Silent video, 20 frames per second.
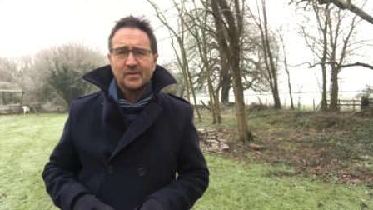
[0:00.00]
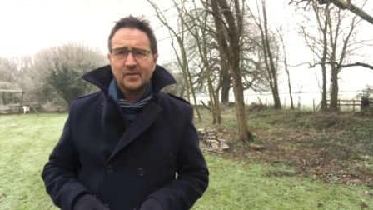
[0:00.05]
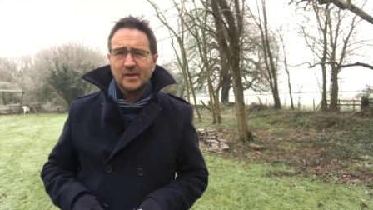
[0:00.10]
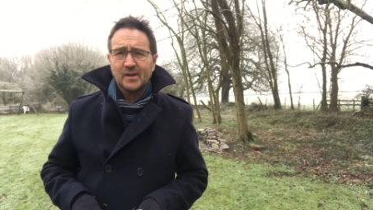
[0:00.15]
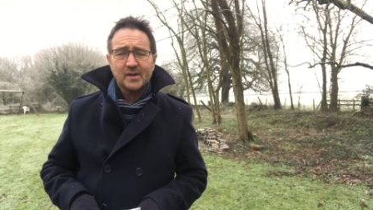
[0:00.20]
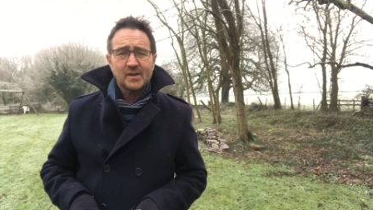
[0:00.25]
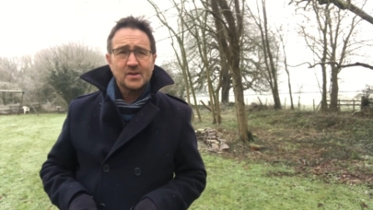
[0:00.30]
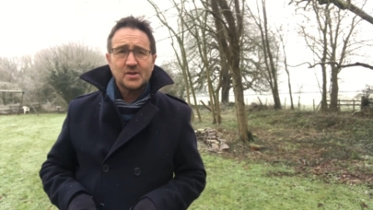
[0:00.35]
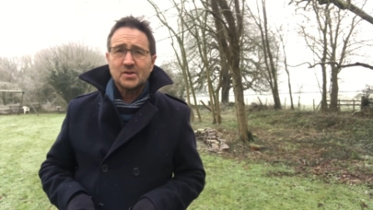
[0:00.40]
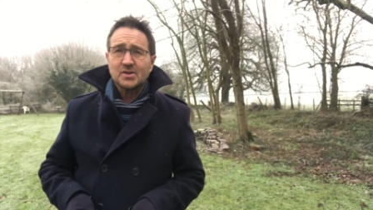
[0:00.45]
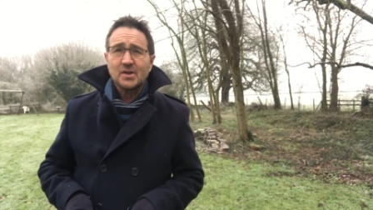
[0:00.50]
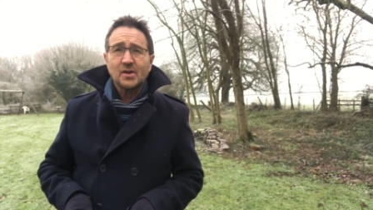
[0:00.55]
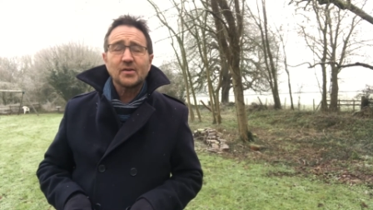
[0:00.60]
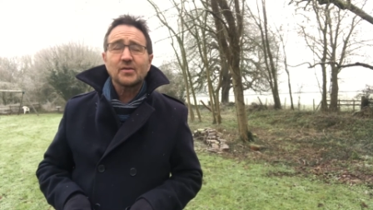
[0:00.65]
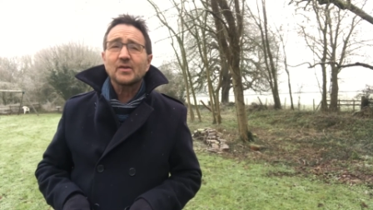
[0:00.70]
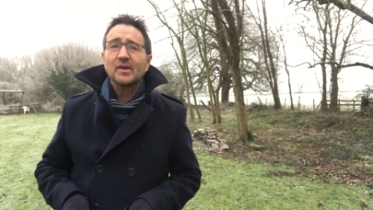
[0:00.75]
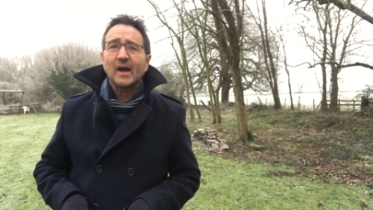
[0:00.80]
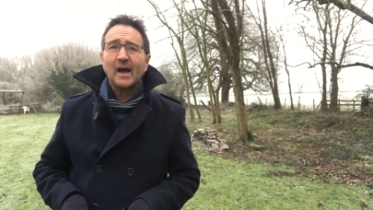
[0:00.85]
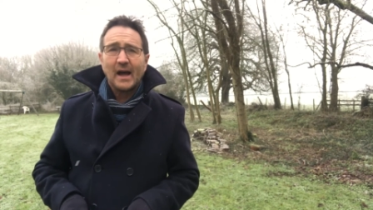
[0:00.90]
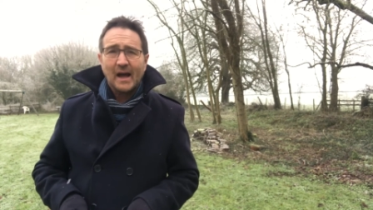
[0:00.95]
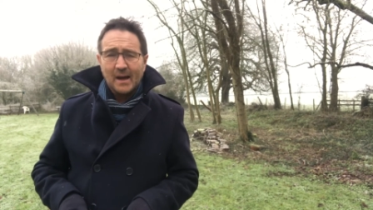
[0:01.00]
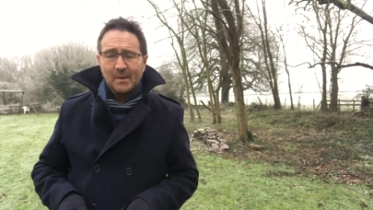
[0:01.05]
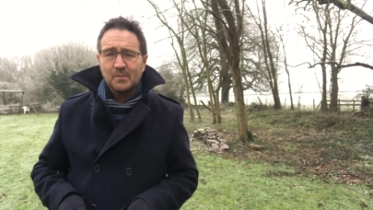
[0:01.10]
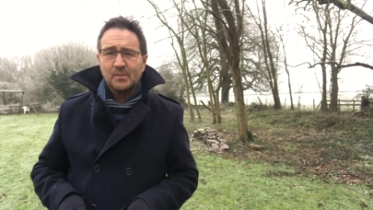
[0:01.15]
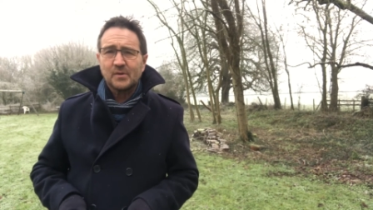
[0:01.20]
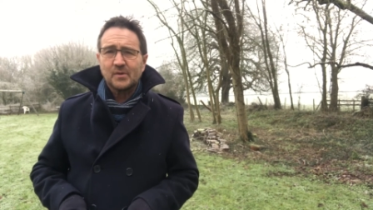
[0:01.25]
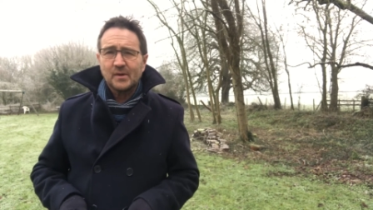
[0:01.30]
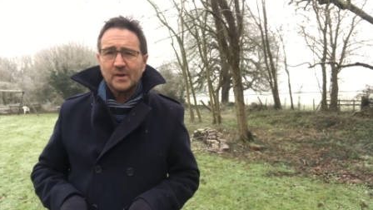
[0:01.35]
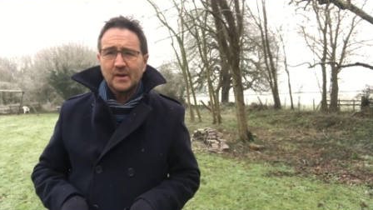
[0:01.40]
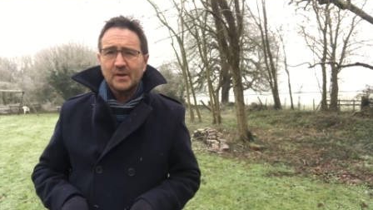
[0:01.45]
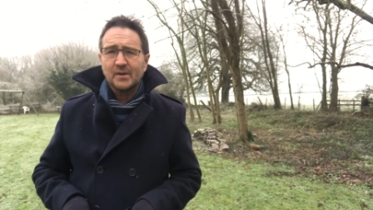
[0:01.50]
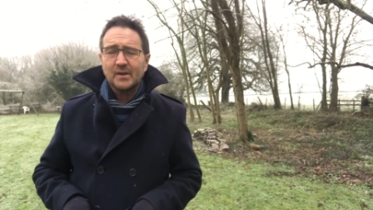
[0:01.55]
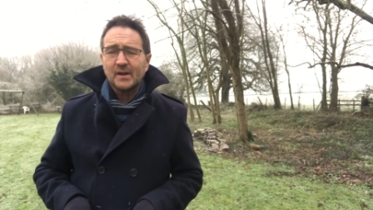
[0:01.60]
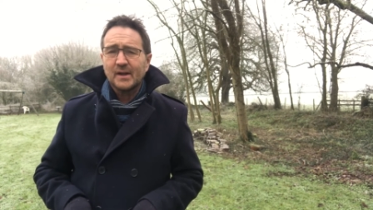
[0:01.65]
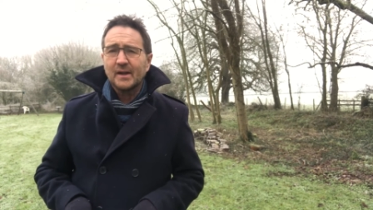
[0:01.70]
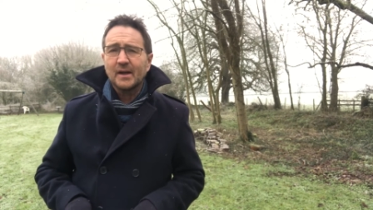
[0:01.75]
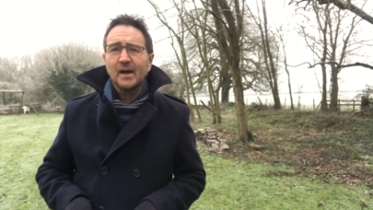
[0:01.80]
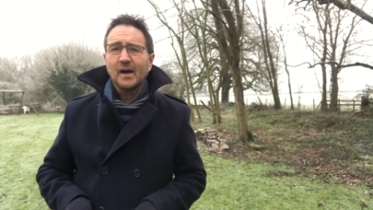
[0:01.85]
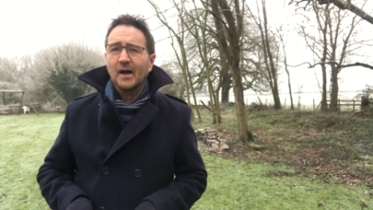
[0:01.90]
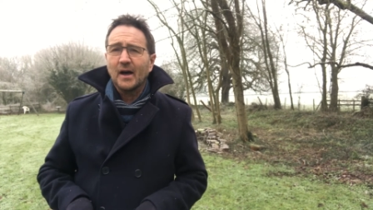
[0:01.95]
It's just
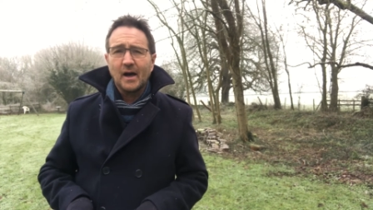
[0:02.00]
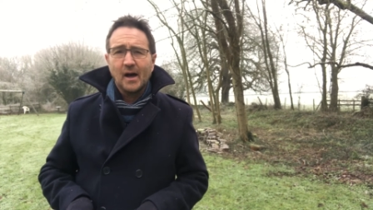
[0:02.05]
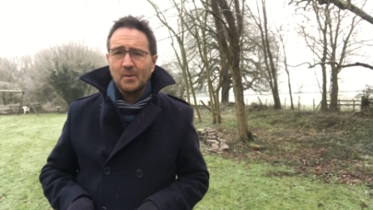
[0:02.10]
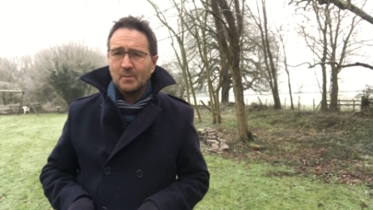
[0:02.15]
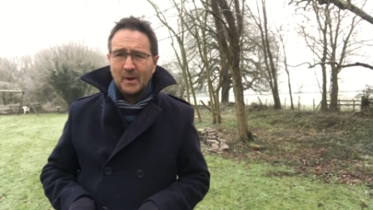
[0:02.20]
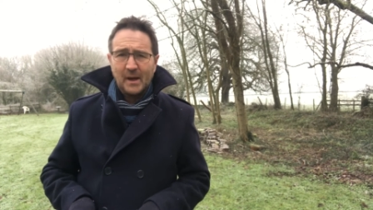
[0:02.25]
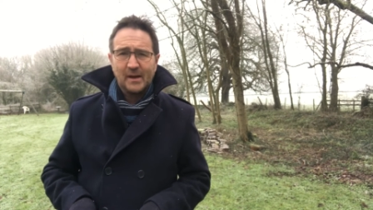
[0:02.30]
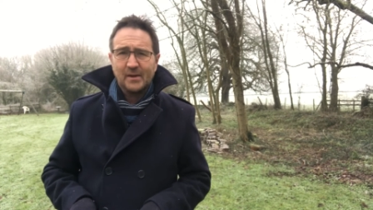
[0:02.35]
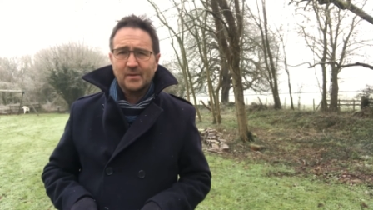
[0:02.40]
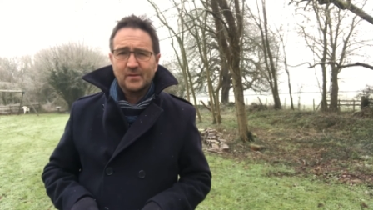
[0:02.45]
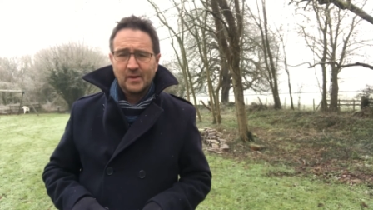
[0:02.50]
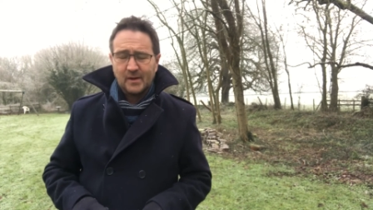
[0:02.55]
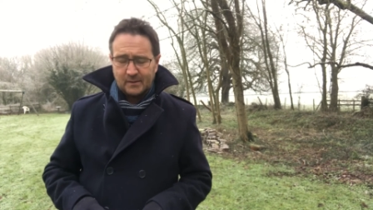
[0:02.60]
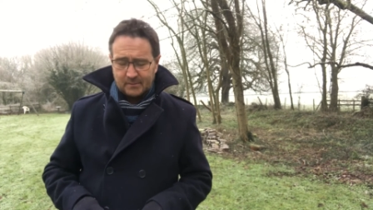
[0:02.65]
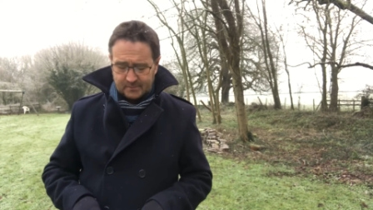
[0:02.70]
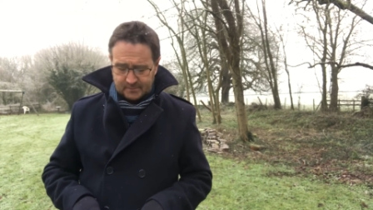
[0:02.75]
absolutely amazing.